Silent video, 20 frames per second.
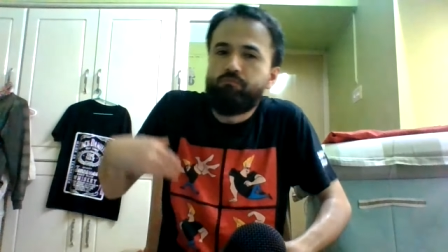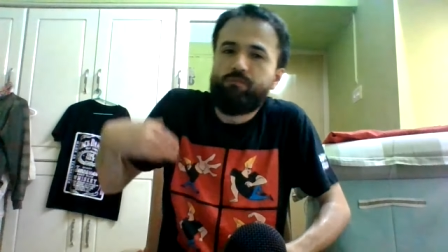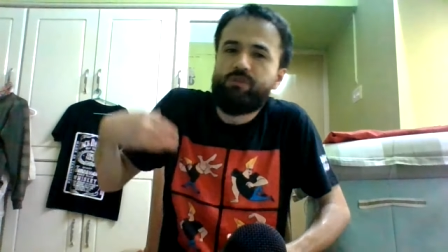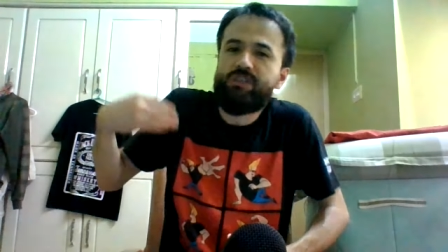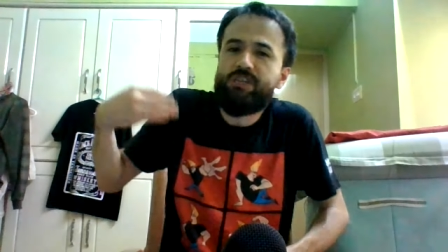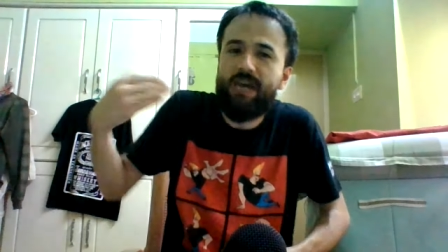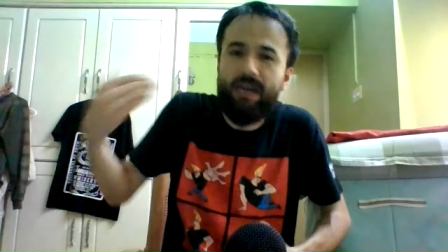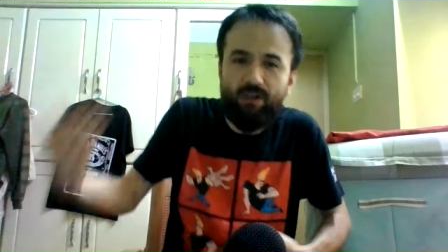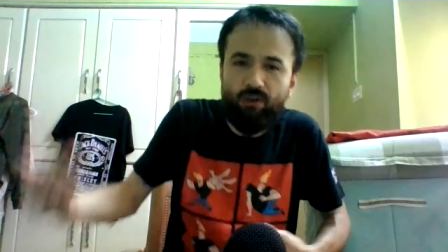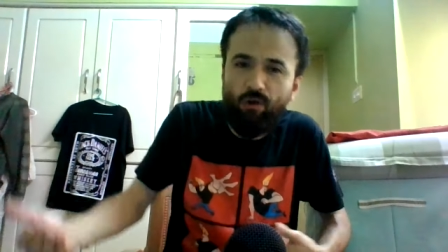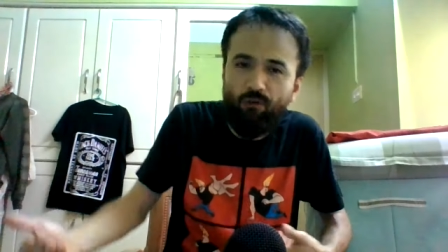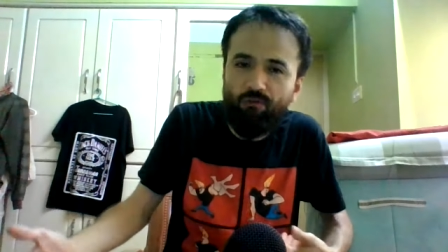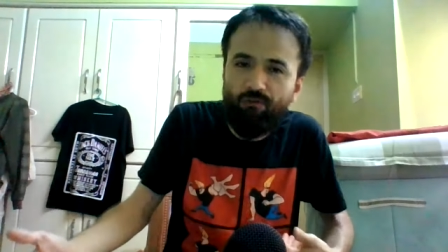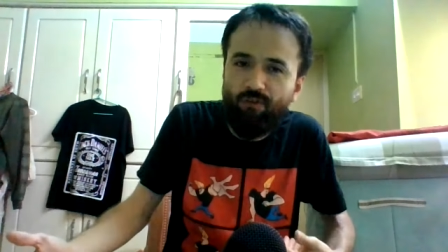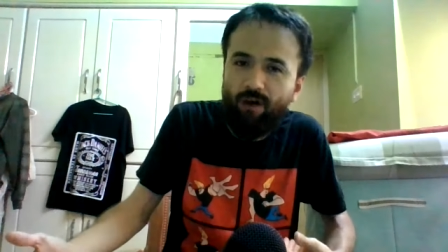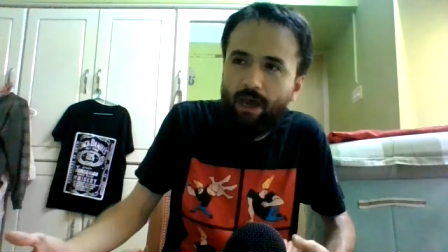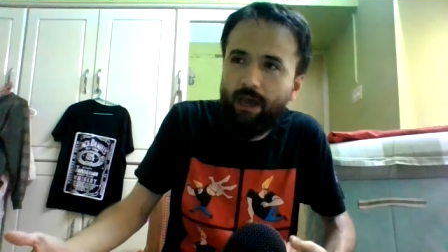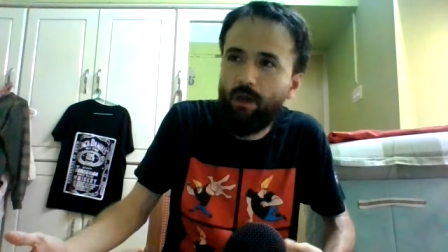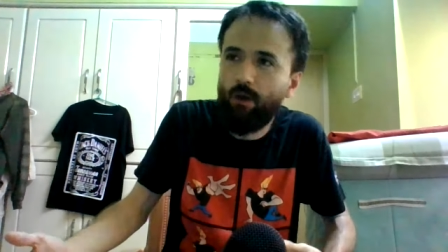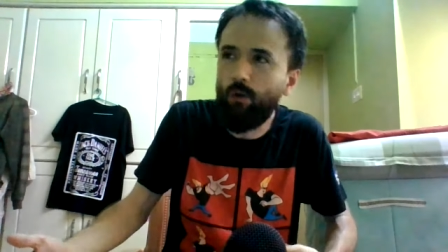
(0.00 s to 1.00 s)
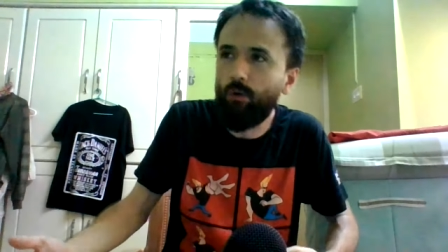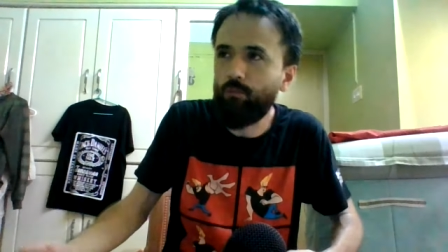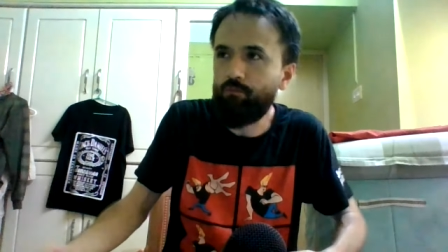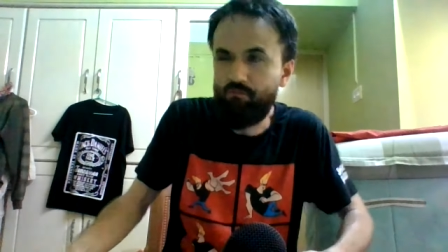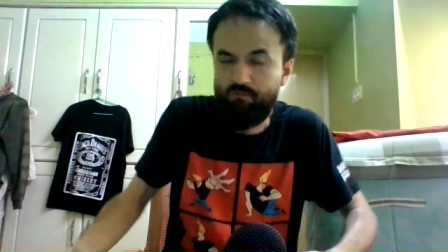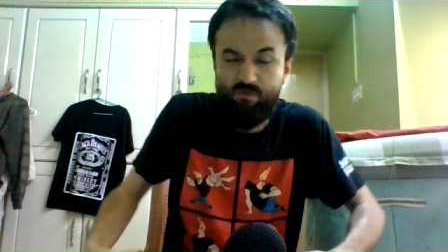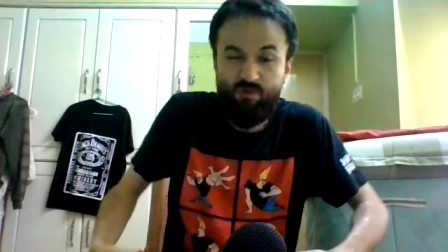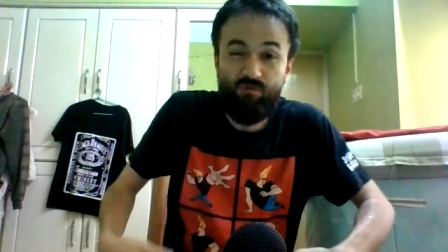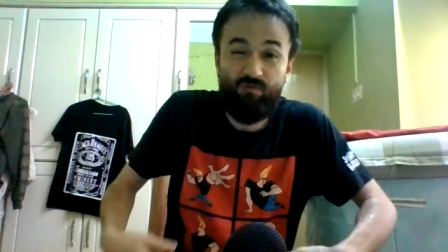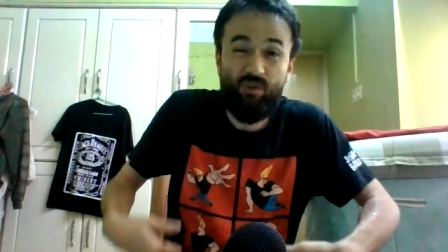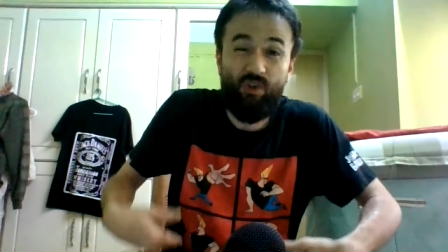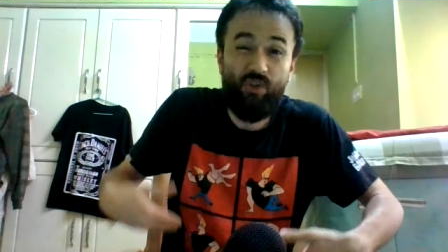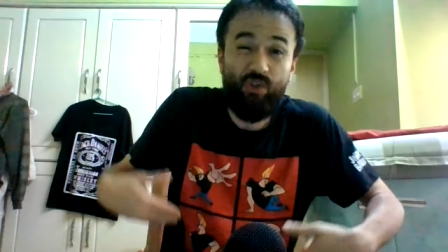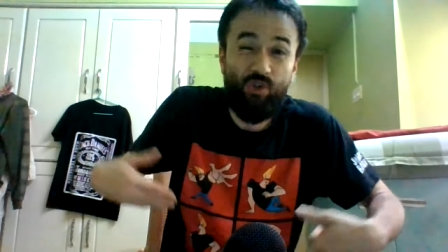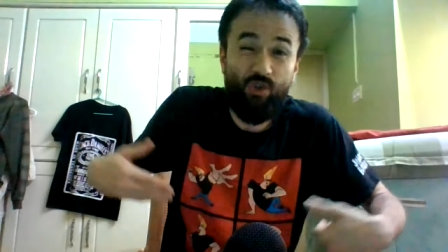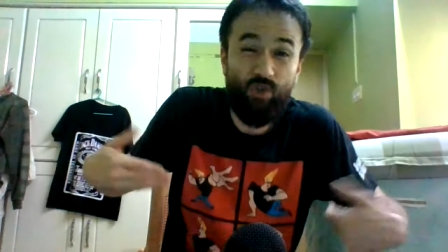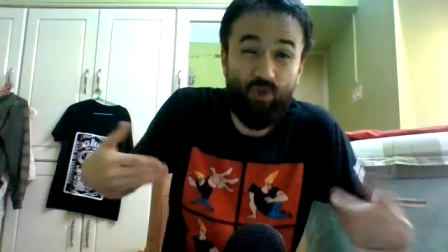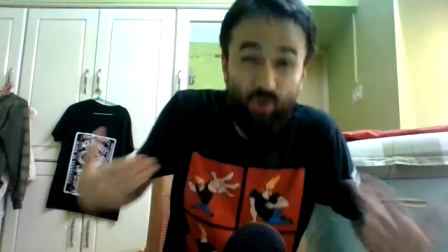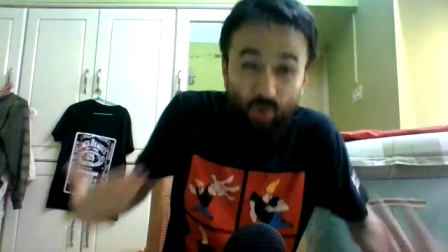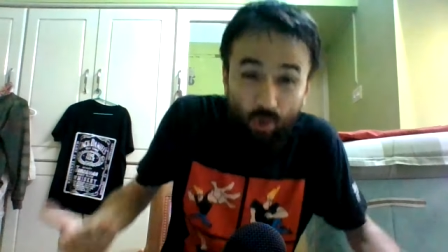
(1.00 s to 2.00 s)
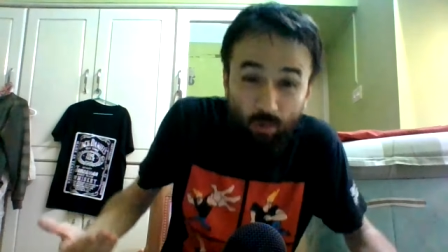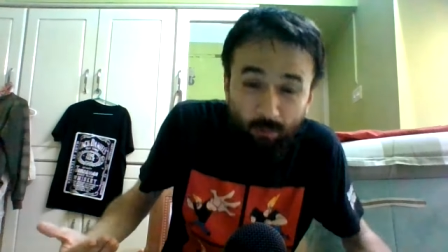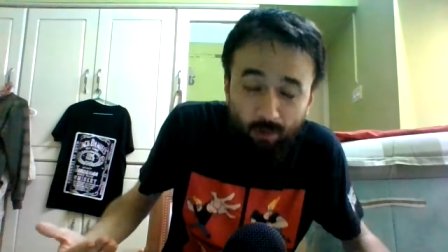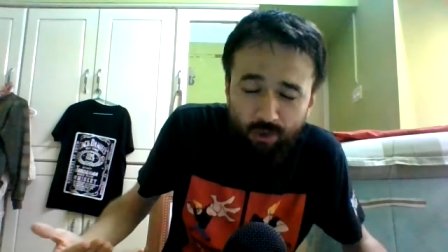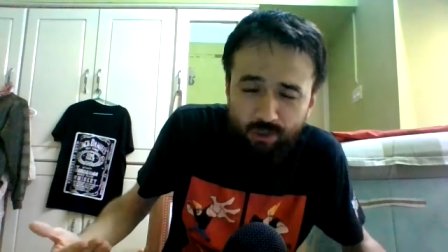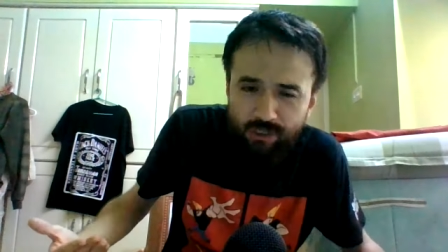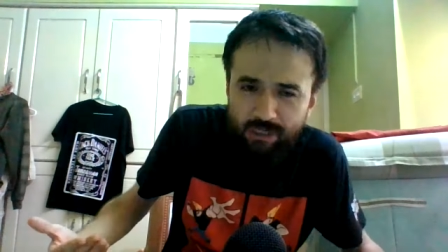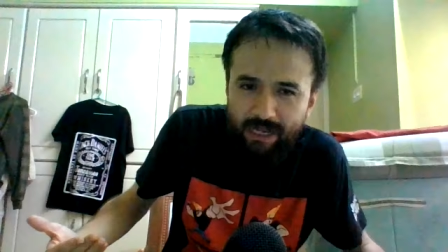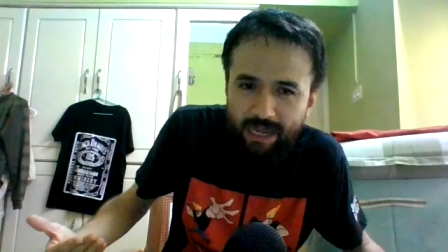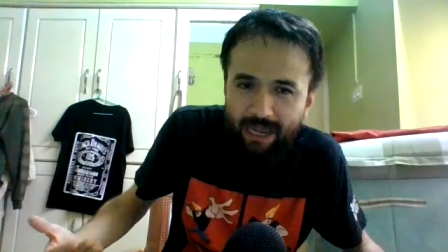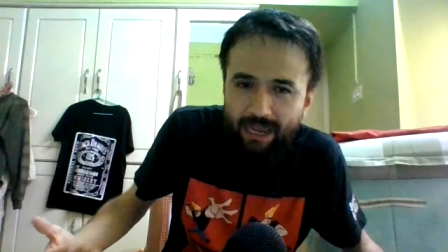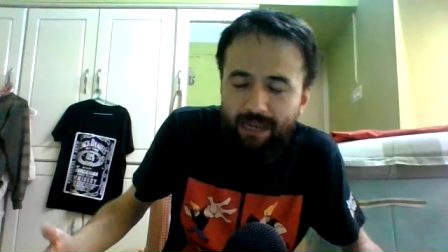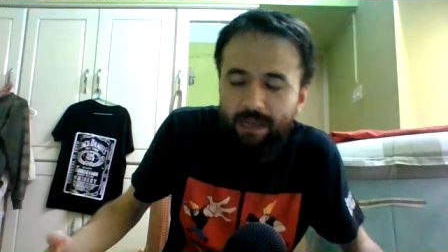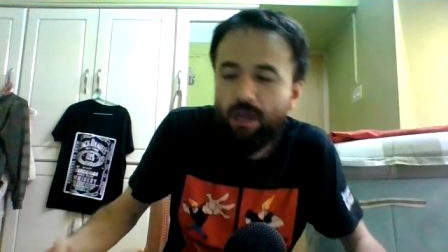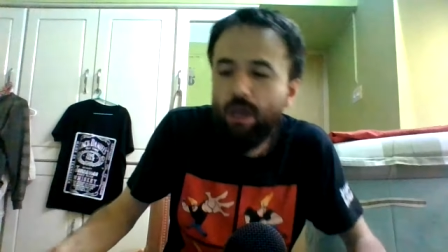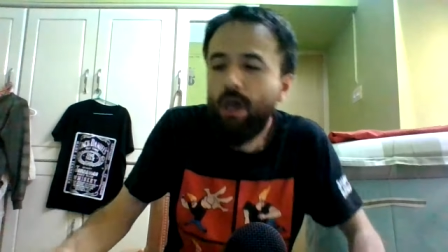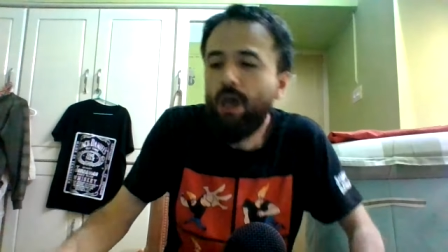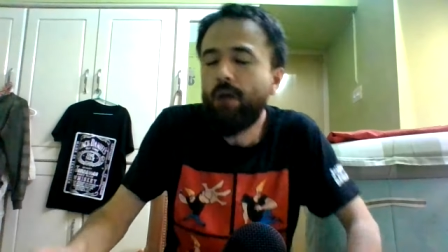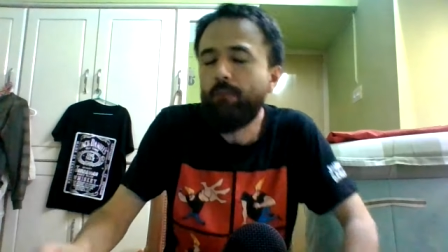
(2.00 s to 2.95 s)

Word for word: technophile consumer today